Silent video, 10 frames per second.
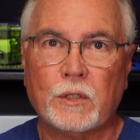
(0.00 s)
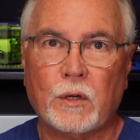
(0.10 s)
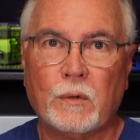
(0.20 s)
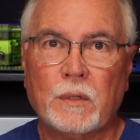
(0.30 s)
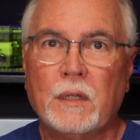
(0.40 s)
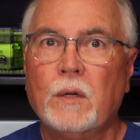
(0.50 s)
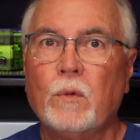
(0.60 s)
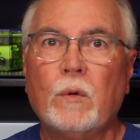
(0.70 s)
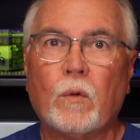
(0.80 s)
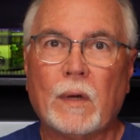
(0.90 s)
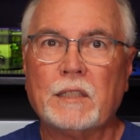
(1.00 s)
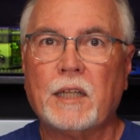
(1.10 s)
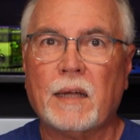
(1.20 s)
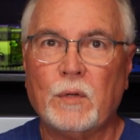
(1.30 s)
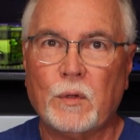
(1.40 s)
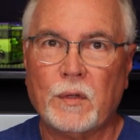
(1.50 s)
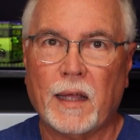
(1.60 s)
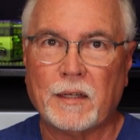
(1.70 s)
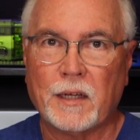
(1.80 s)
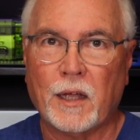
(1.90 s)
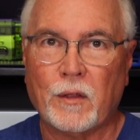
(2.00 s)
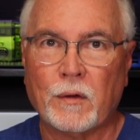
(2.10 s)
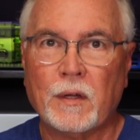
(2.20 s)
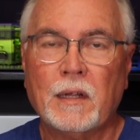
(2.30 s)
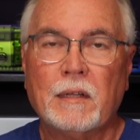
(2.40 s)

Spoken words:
so we won't waste time doing that together.